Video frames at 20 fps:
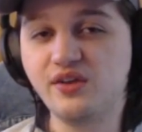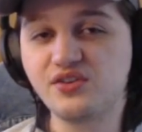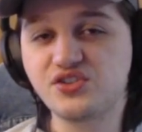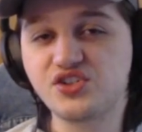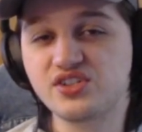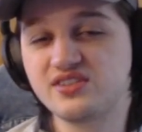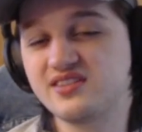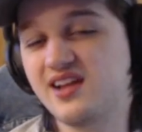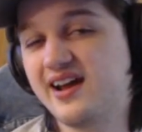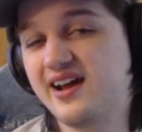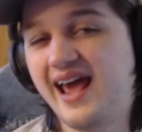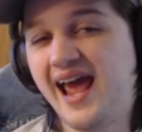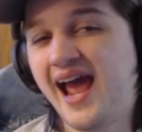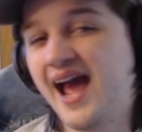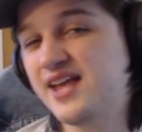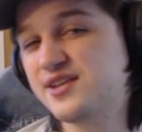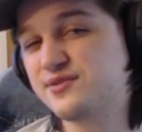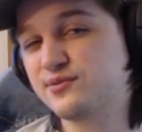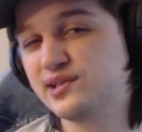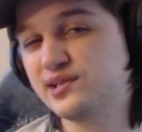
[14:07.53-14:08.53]
It's just not
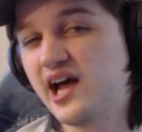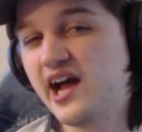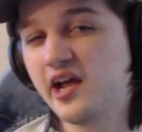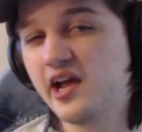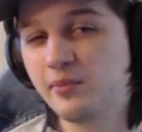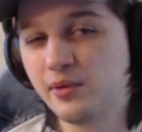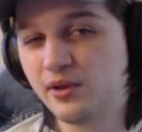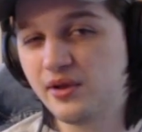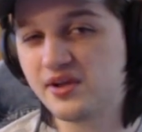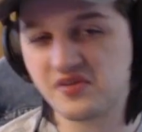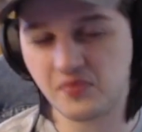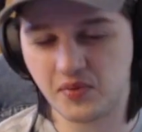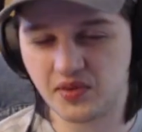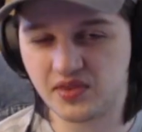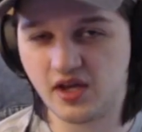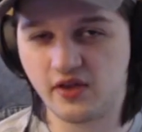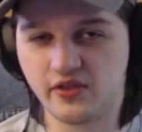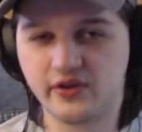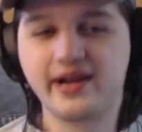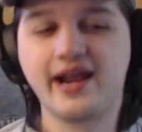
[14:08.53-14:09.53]
as reliable as with
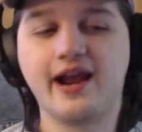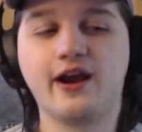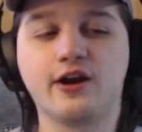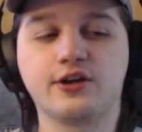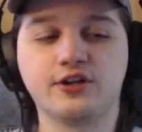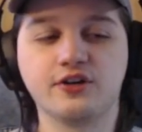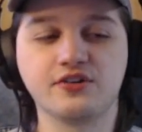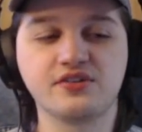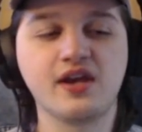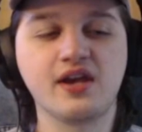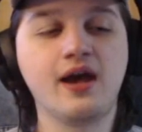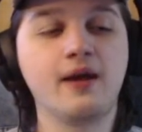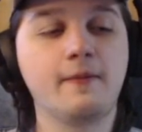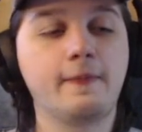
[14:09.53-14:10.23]
the other characters.